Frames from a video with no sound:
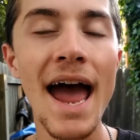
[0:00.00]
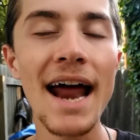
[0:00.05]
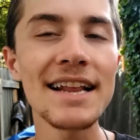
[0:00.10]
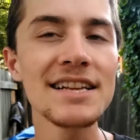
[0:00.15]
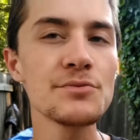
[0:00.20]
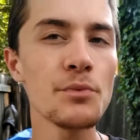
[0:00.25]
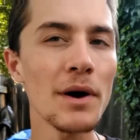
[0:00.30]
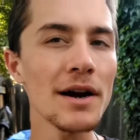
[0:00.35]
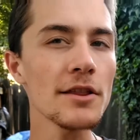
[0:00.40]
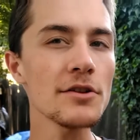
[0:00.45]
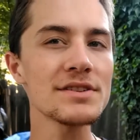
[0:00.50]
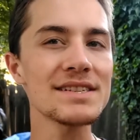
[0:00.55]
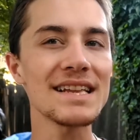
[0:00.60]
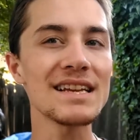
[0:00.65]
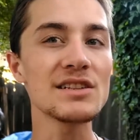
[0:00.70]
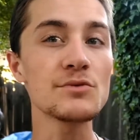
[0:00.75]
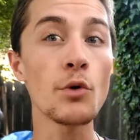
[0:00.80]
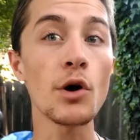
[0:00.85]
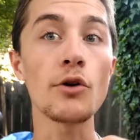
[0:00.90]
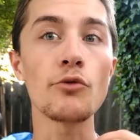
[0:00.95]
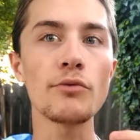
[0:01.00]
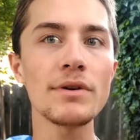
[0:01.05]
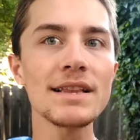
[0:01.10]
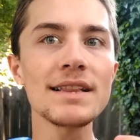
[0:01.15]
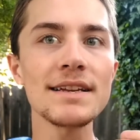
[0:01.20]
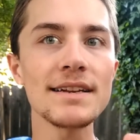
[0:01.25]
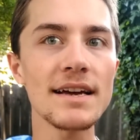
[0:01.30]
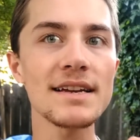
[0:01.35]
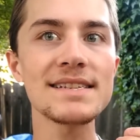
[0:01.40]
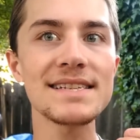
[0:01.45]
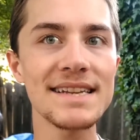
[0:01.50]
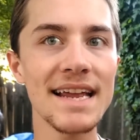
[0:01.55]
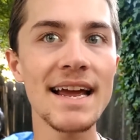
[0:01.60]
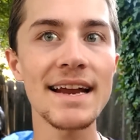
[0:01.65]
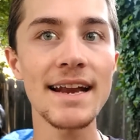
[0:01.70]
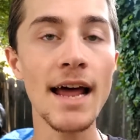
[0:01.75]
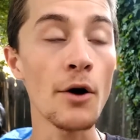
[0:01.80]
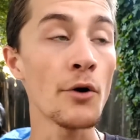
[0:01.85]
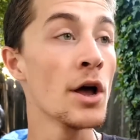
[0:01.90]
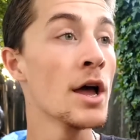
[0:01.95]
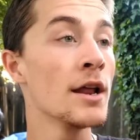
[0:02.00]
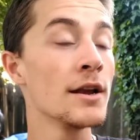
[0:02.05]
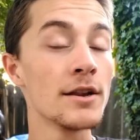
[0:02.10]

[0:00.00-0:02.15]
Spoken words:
and it's one of those things where it really does stand out,